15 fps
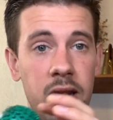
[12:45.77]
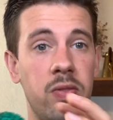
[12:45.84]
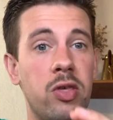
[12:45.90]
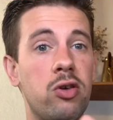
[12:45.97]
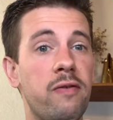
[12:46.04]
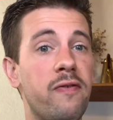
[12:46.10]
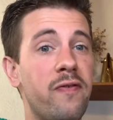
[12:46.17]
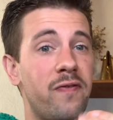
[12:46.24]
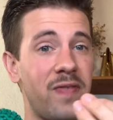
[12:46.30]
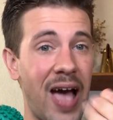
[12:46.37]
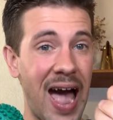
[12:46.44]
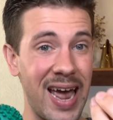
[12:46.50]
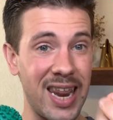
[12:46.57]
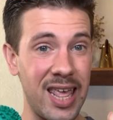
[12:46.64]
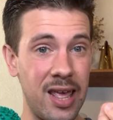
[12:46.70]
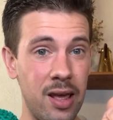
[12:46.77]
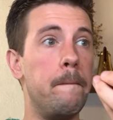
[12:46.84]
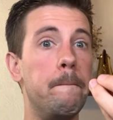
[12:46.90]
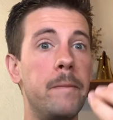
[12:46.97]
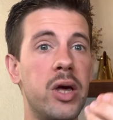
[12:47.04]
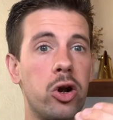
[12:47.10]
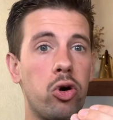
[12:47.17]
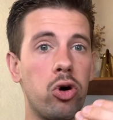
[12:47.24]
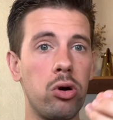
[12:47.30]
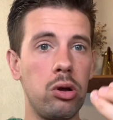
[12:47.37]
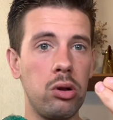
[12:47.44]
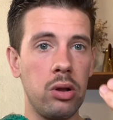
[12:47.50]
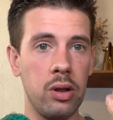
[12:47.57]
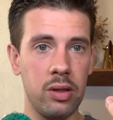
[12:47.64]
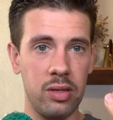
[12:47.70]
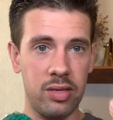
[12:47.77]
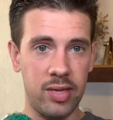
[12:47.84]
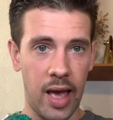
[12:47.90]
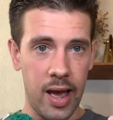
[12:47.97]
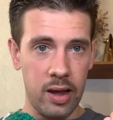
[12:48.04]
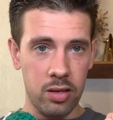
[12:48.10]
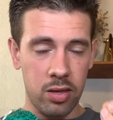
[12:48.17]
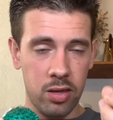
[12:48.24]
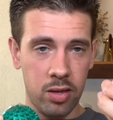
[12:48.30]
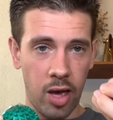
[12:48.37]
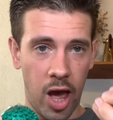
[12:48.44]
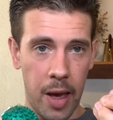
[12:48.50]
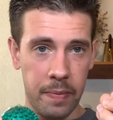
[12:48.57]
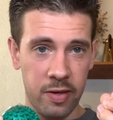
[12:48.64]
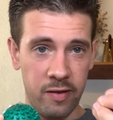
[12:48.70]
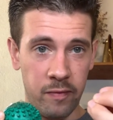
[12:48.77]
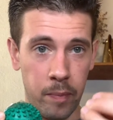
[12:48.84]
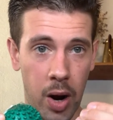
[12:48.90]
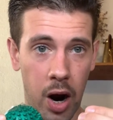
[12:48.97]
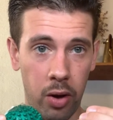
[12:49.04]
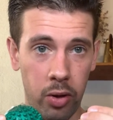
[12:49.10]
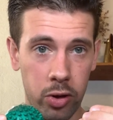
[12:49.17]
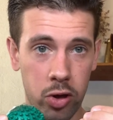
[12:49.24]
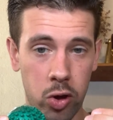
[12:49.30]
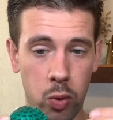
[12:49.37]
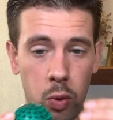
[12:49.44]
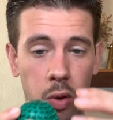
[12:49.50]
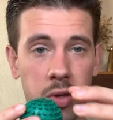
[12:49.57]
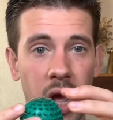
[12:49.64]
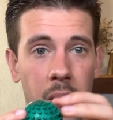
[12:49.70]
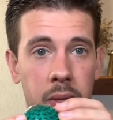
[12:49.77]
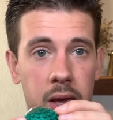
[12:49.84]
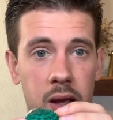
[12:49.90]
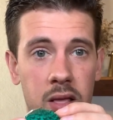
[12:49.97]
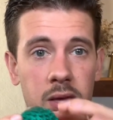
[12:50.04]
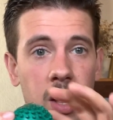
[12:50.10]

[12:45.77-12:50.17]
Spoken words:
These are fatty, mineral dense types of molecules on the inside.